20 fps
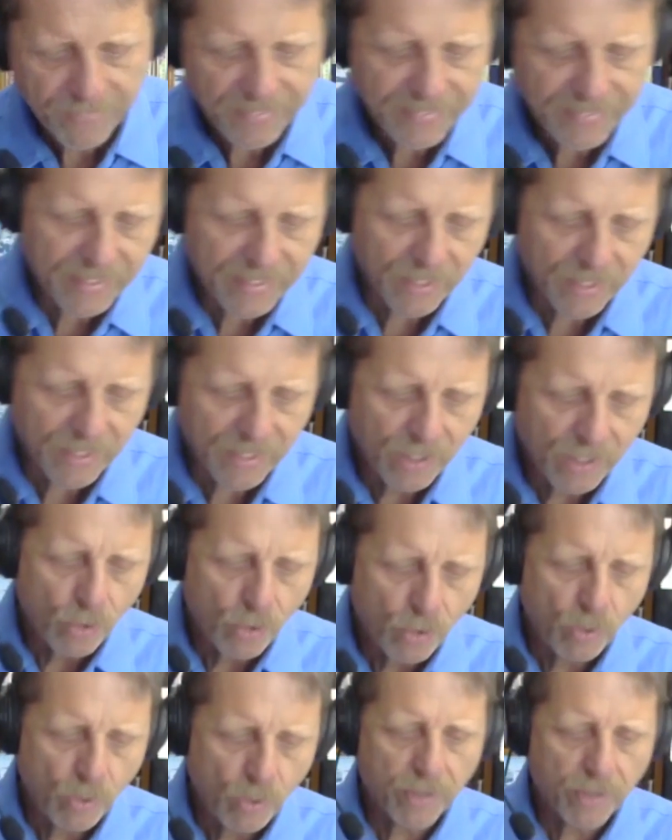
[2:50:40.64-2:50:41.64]
Well,
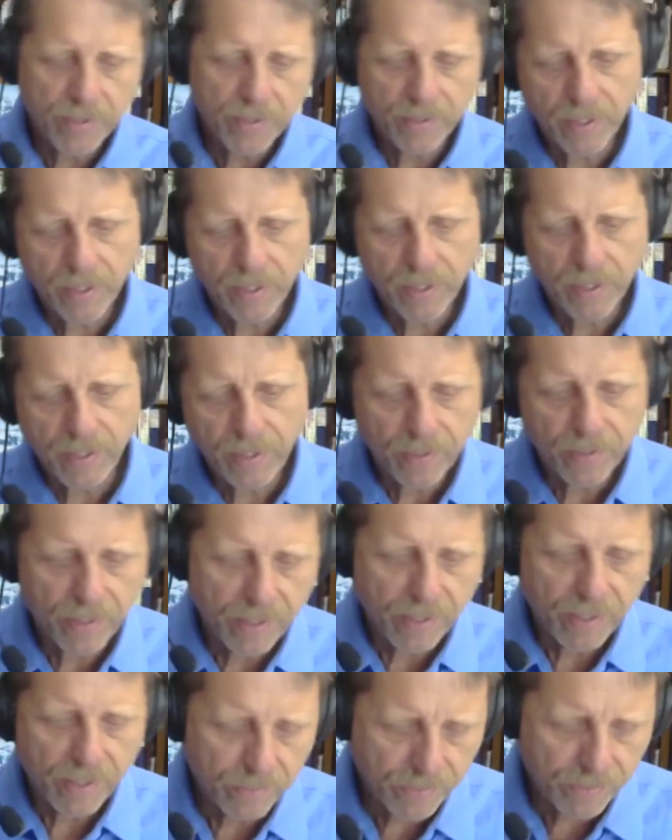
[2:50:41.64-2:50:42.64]
okay. Here's
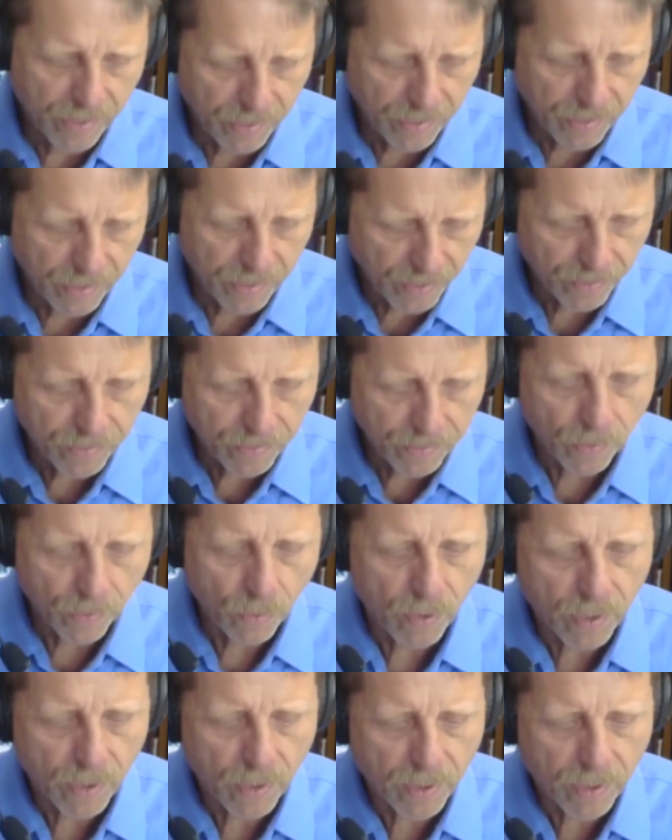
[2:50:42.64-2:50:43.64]
the whole article. It
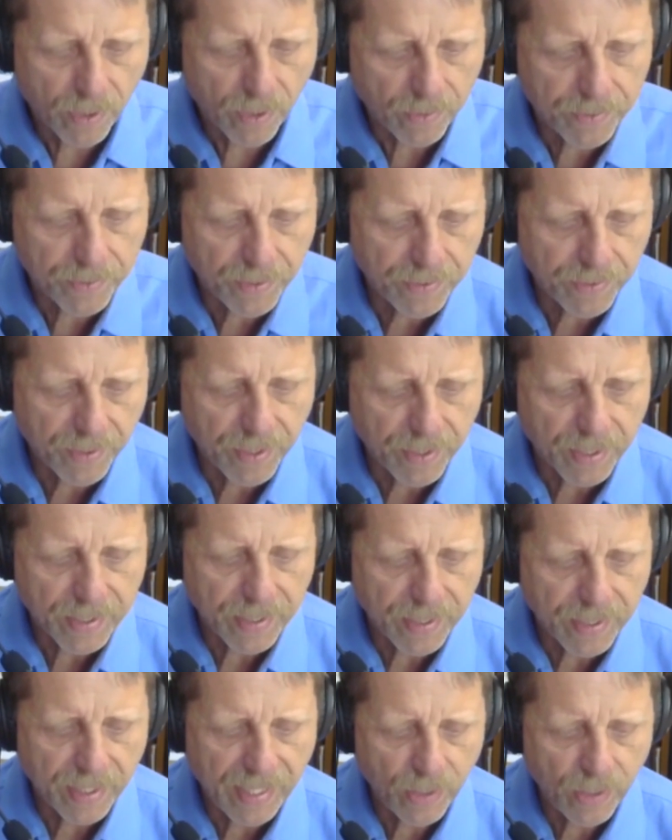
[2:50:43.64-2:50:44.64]
says that the
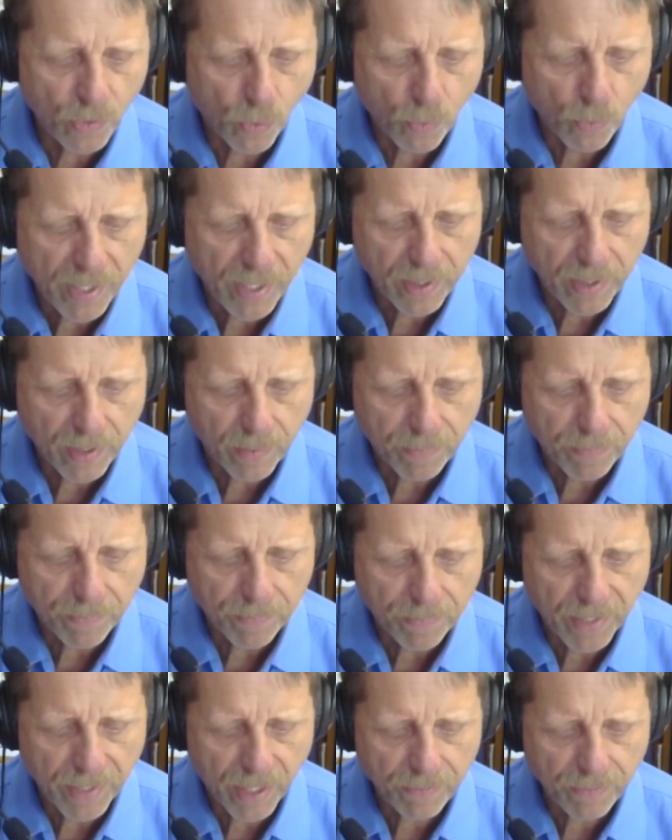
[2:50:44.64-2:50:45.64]
annual rate of
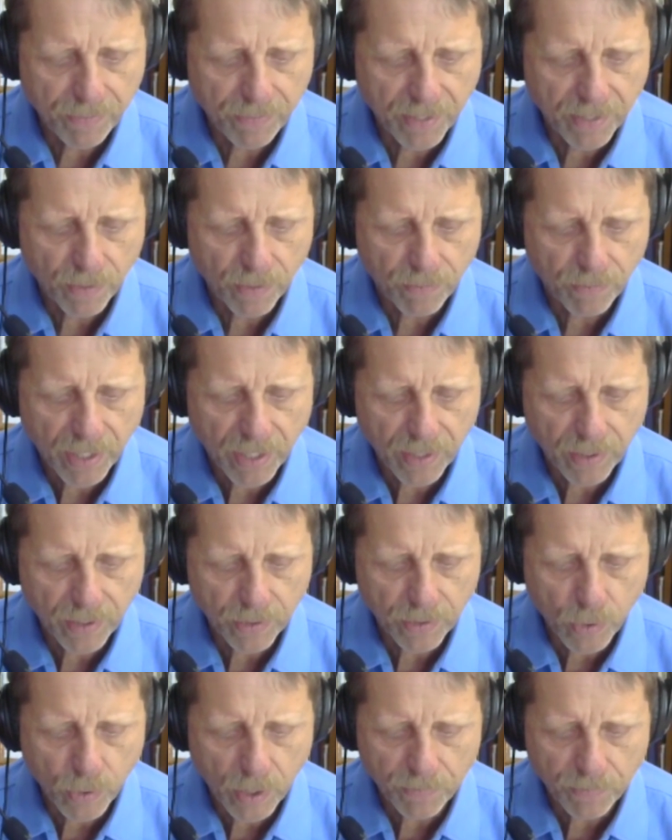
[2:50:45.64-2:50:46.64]
non-fatal violent crime
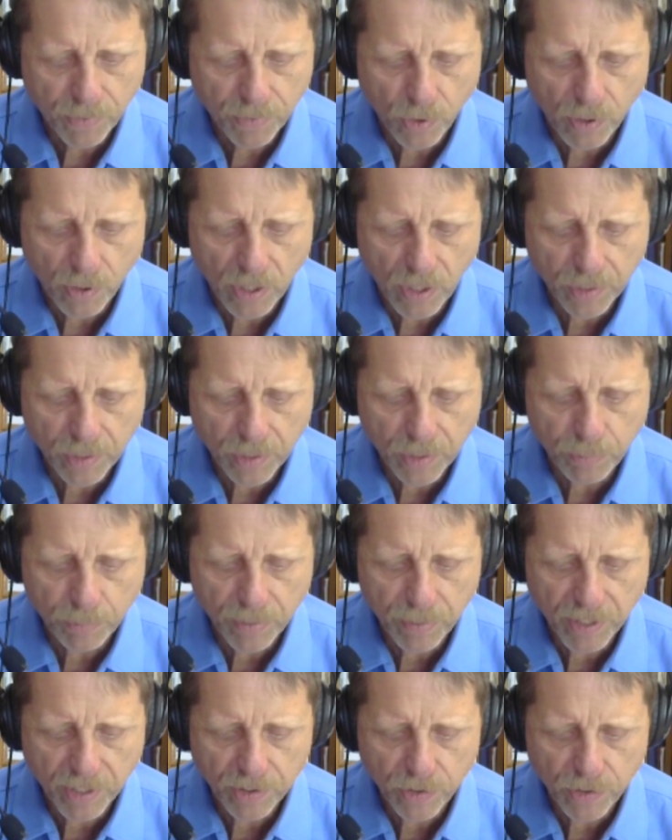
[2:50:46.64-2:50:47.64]
for all occupations
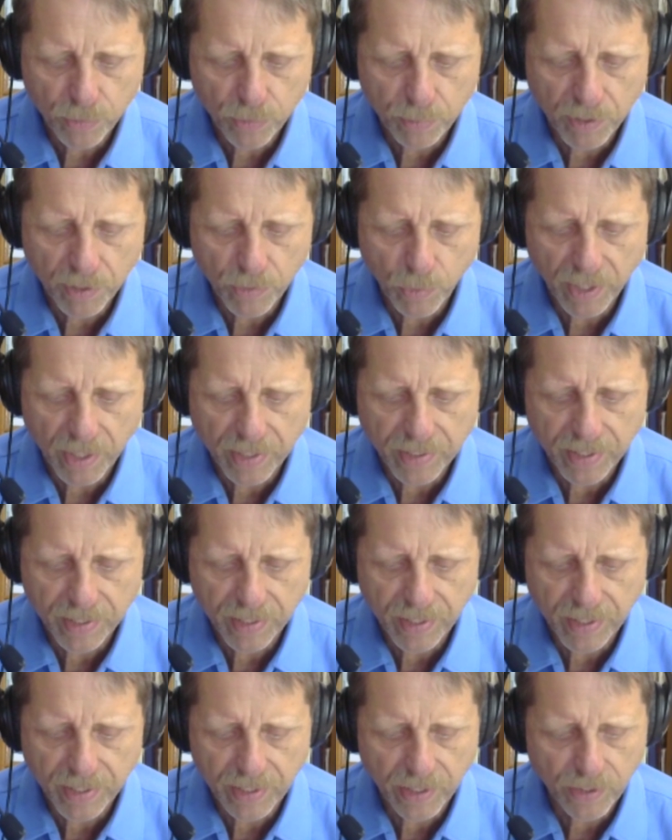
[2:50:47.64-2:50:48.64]
between
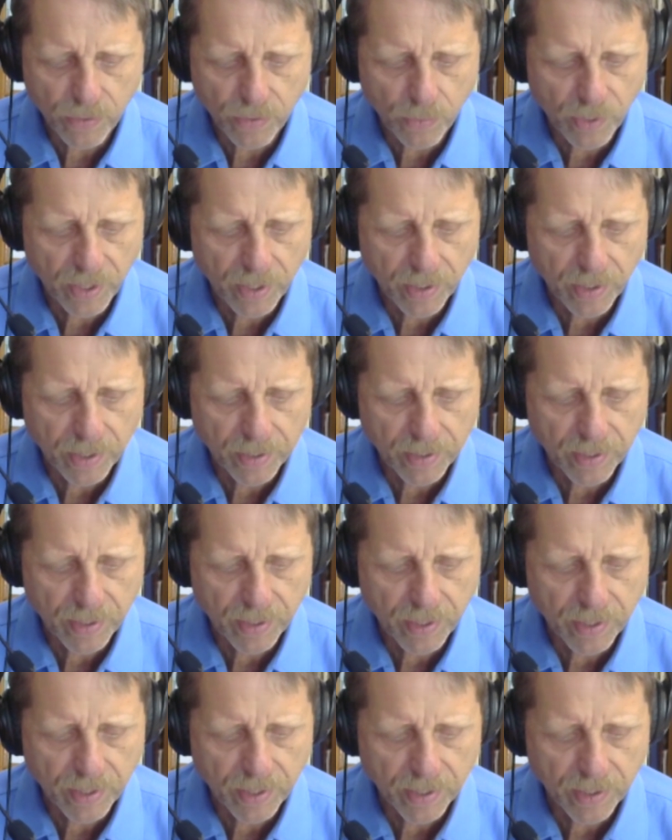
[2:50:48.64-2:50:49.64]
1993 and
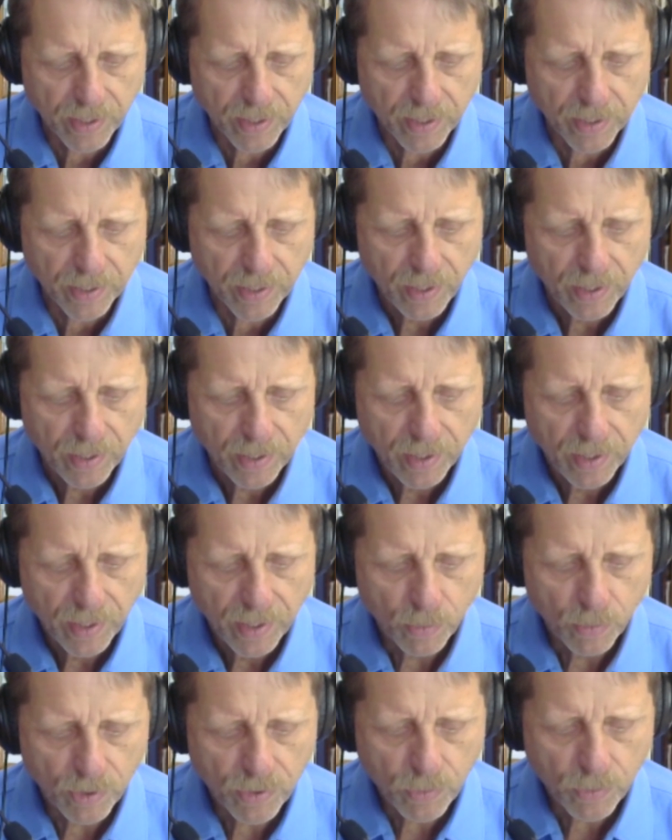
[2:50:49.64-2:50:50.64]
1999
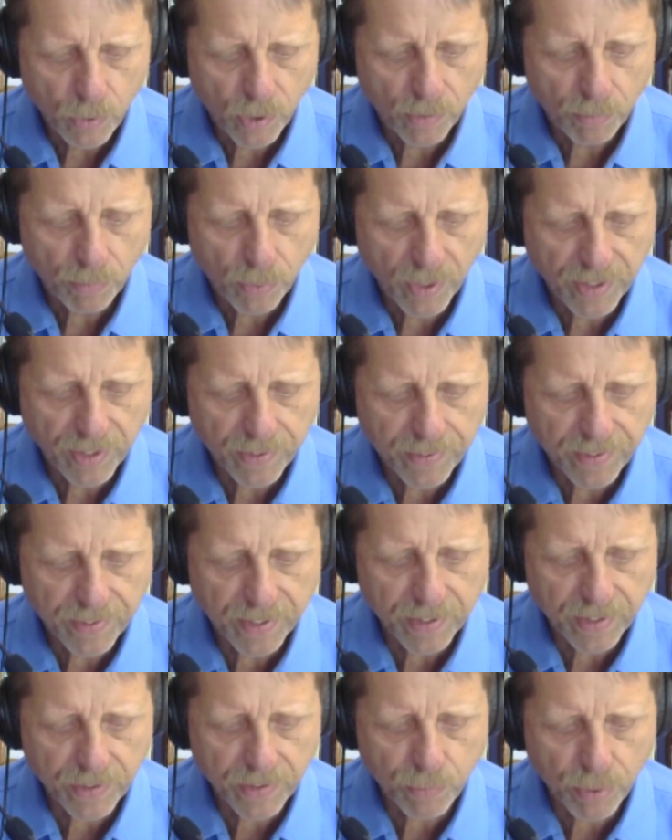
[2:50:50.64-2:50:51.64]
was
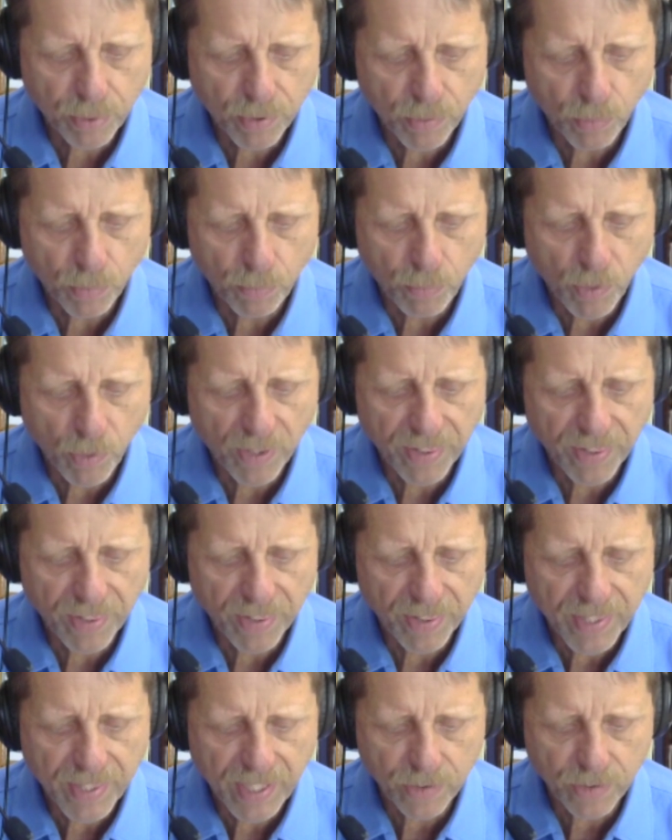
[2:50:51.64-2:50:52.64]
12.6 per
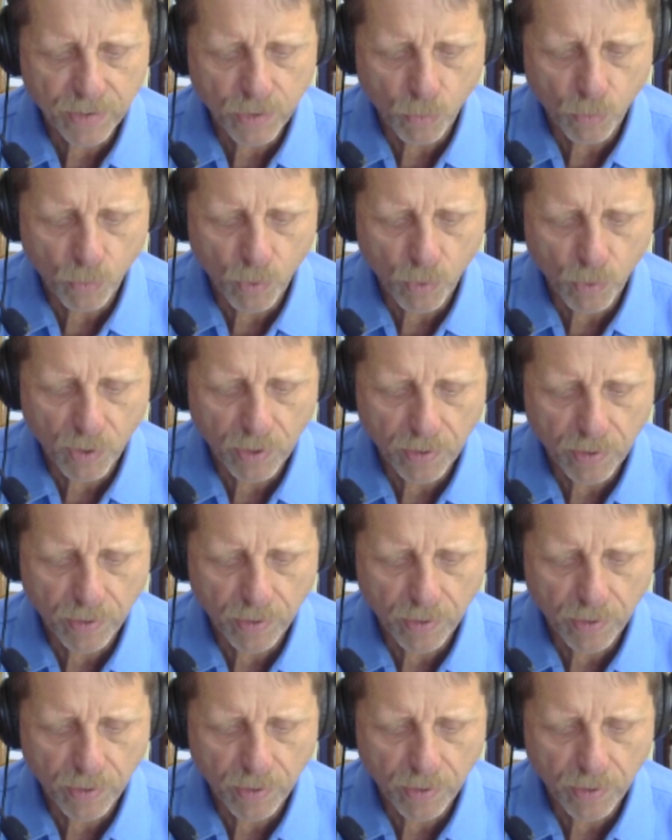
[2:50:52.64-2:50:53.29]
1,000 workers.